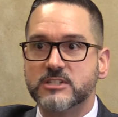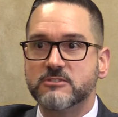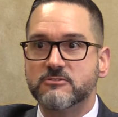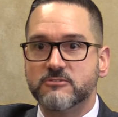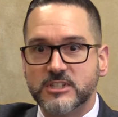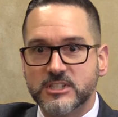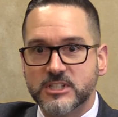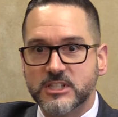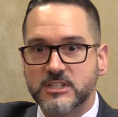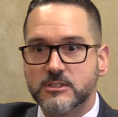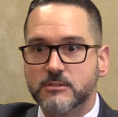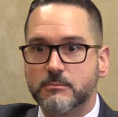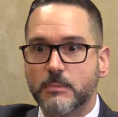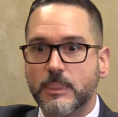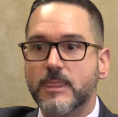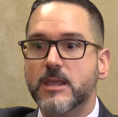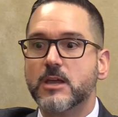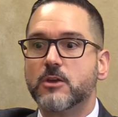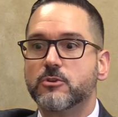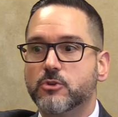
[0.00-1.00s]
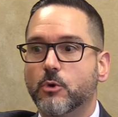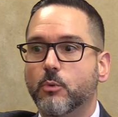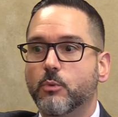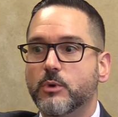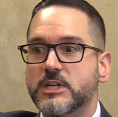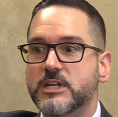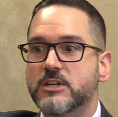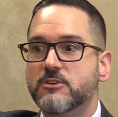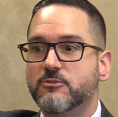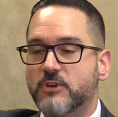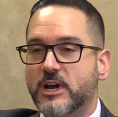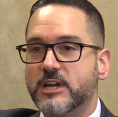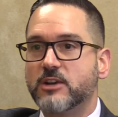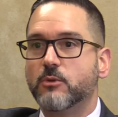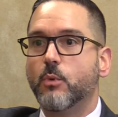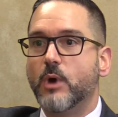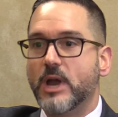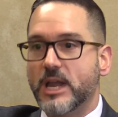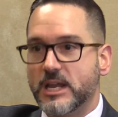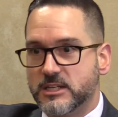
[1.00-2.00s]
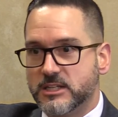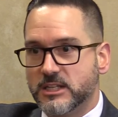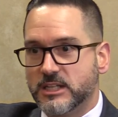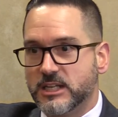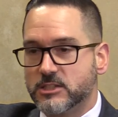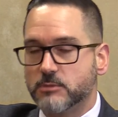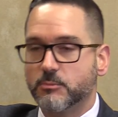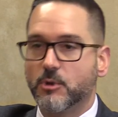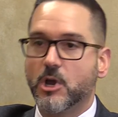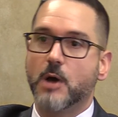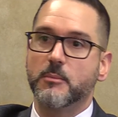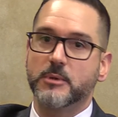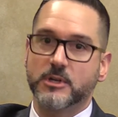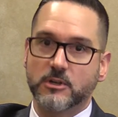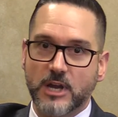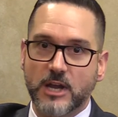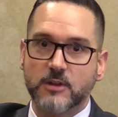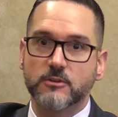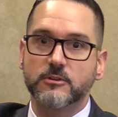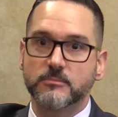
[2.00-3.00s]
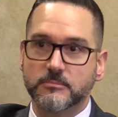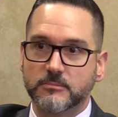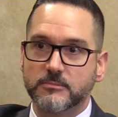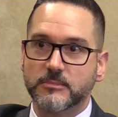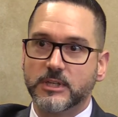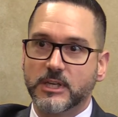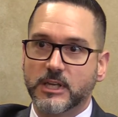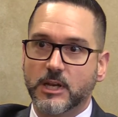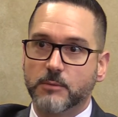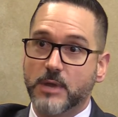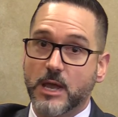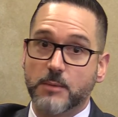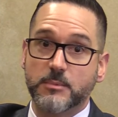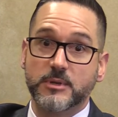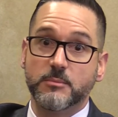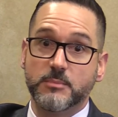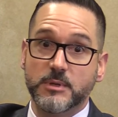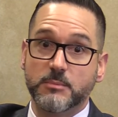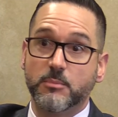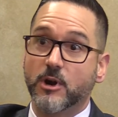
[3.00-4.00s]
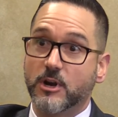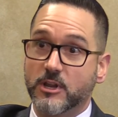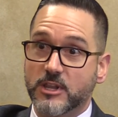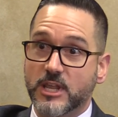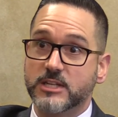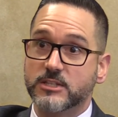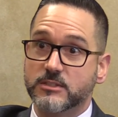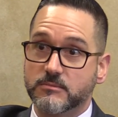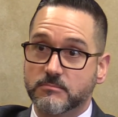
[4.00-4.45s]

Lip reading: and visits. So we need to find a way to get some common ground, and I'm happy to be part of it.